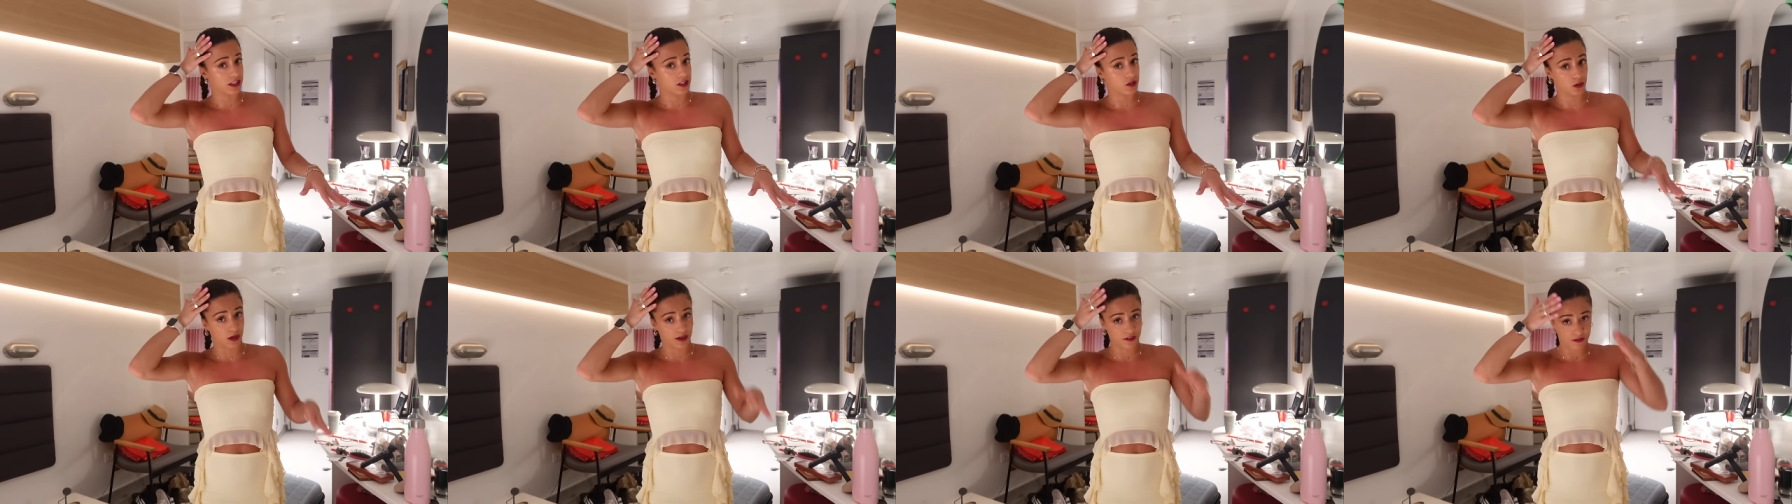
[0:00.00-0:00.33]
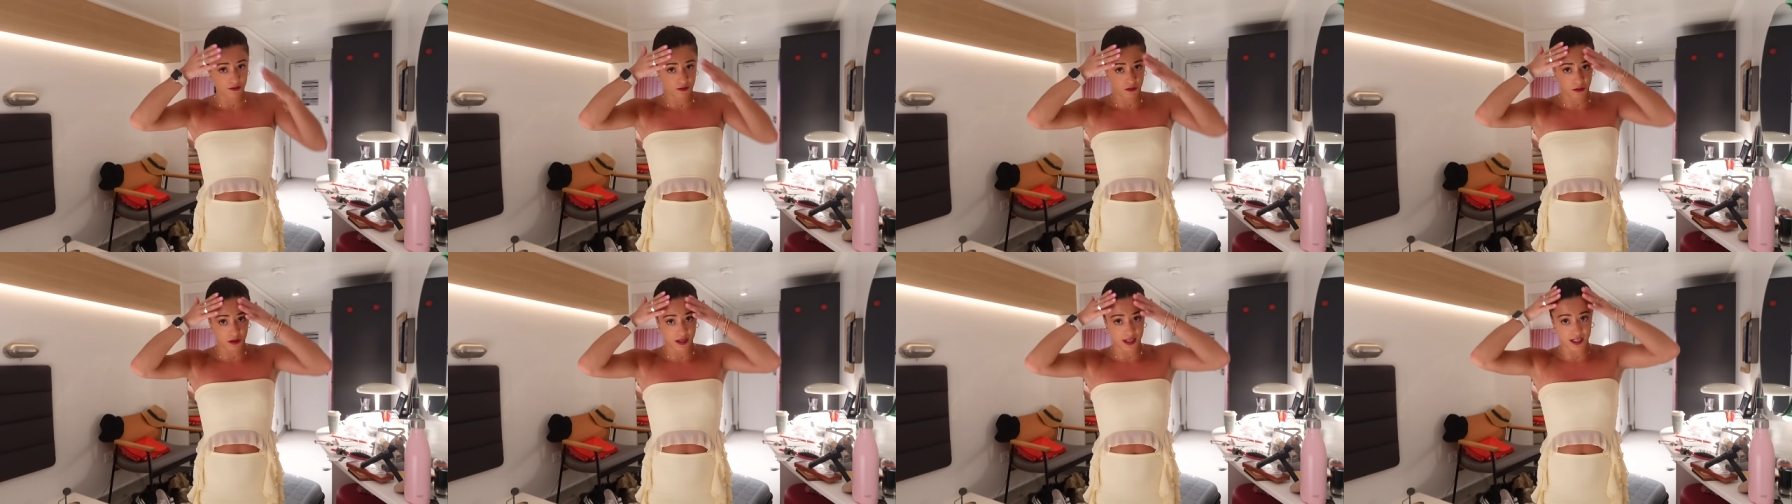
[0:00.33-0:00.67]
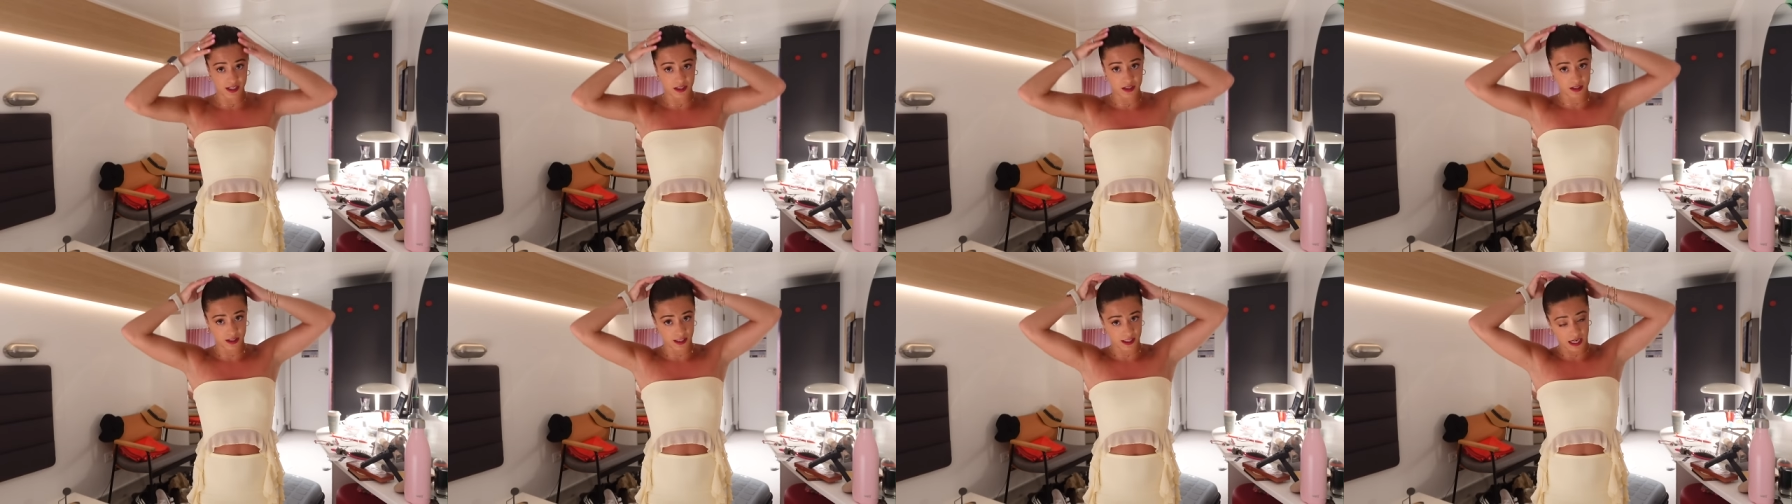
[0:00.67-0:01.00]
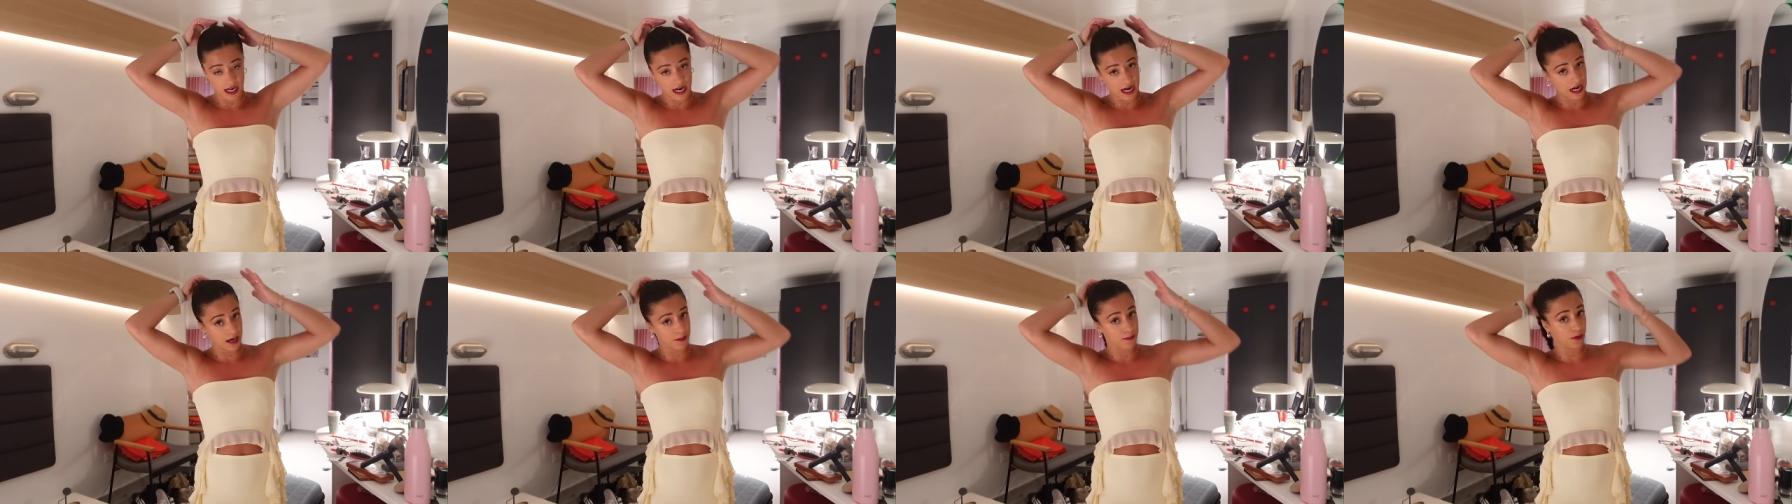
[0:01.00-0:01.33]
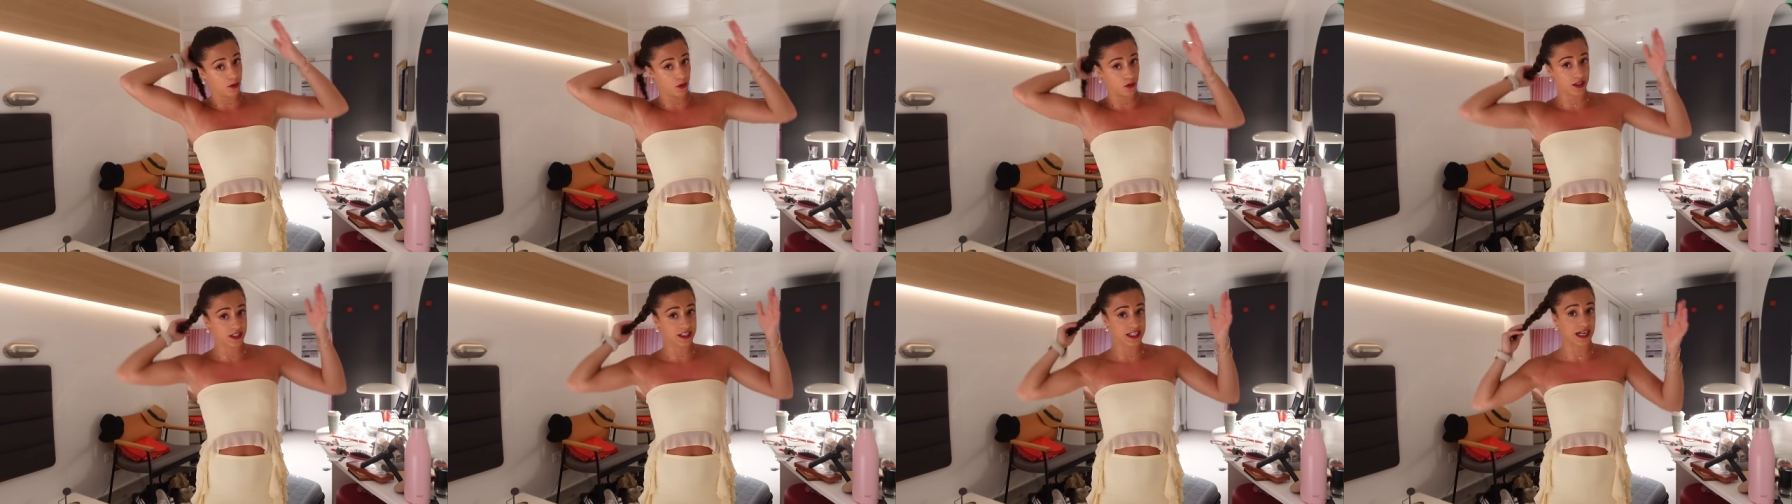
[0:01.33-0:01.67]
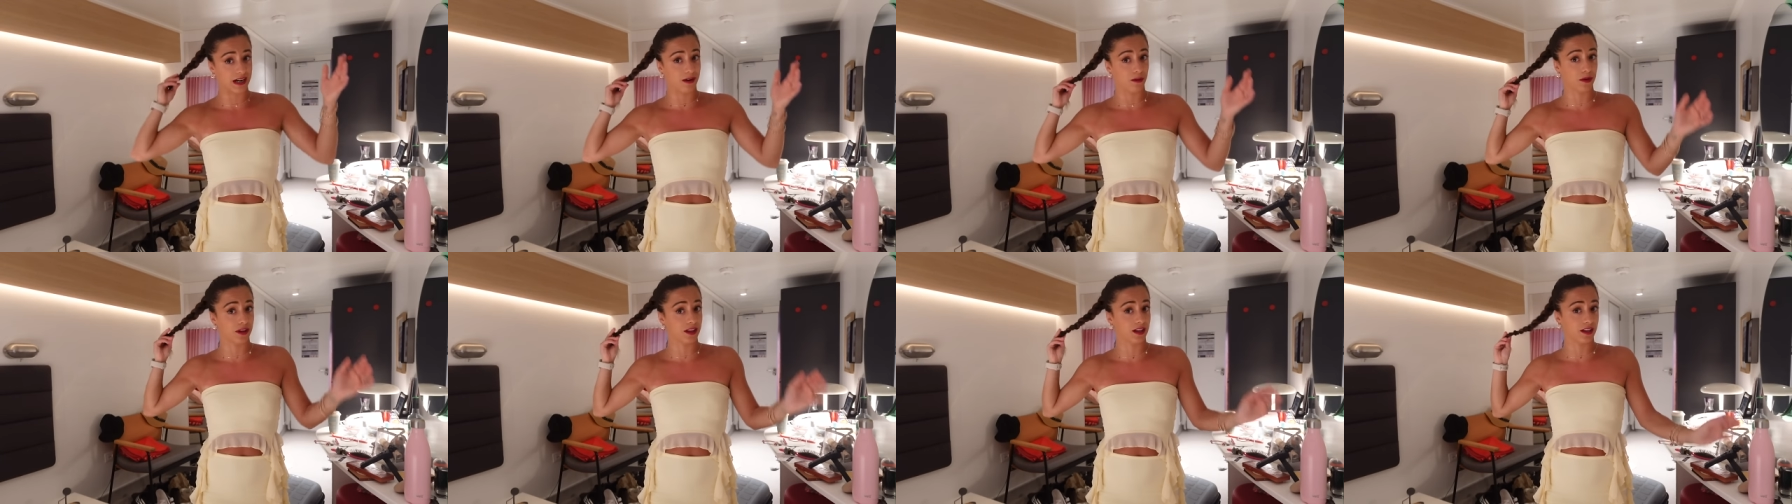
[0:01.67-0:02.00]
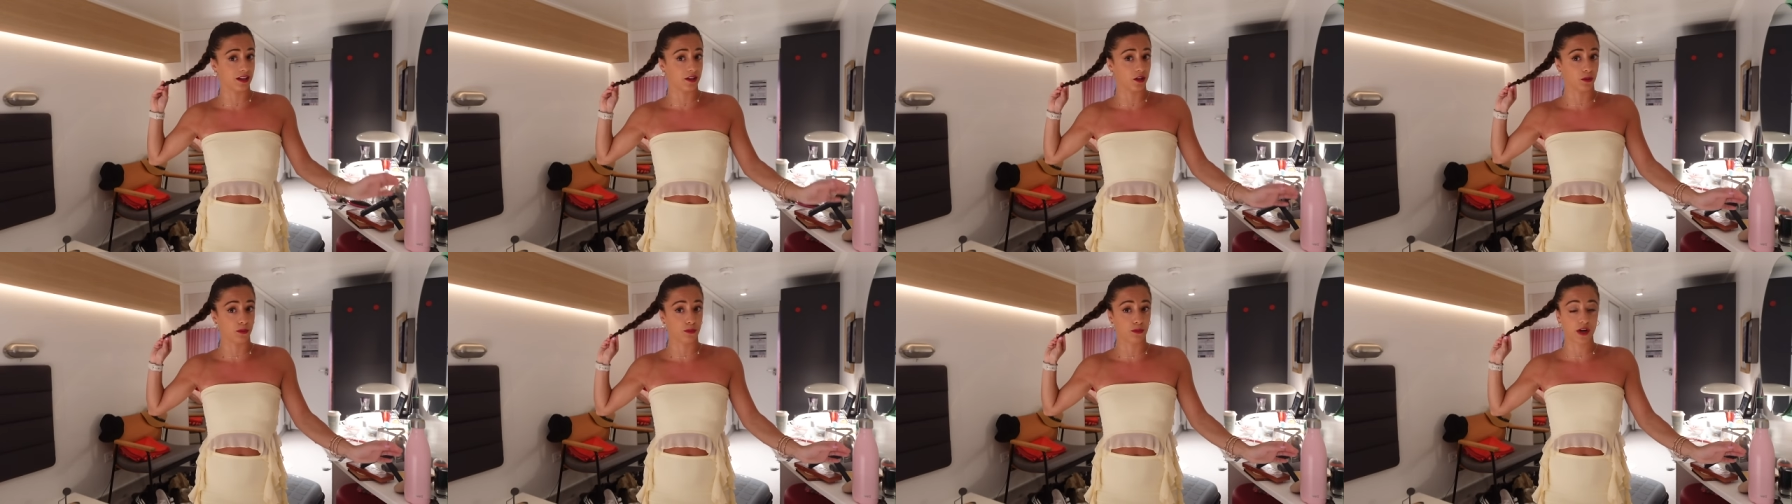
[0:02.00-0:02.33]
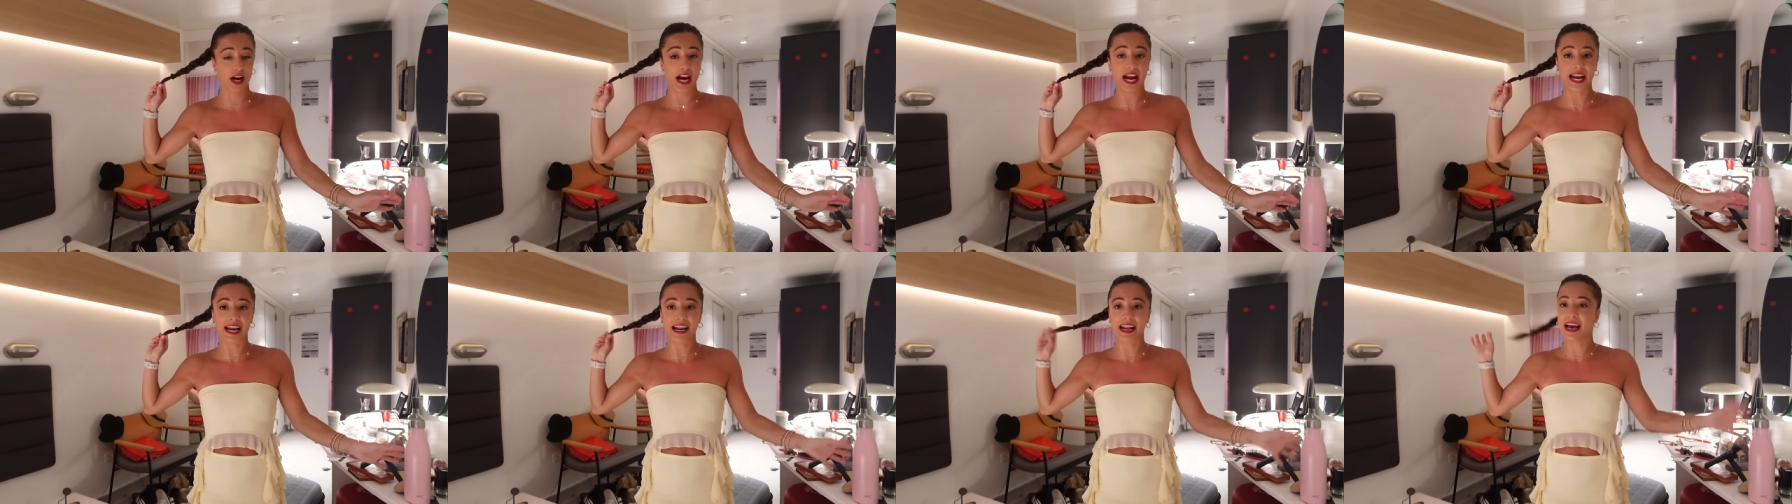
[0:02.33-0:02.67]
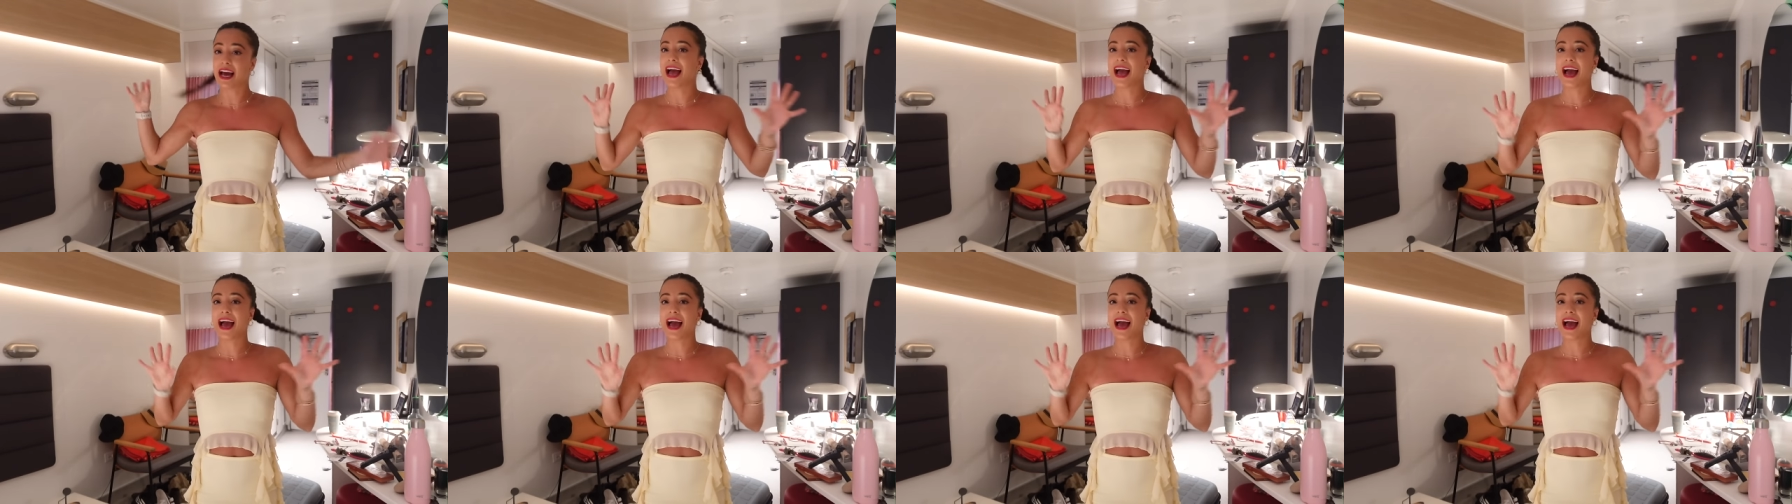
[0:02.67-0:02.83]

so I've thrown it into like a high ponytail with a little braid,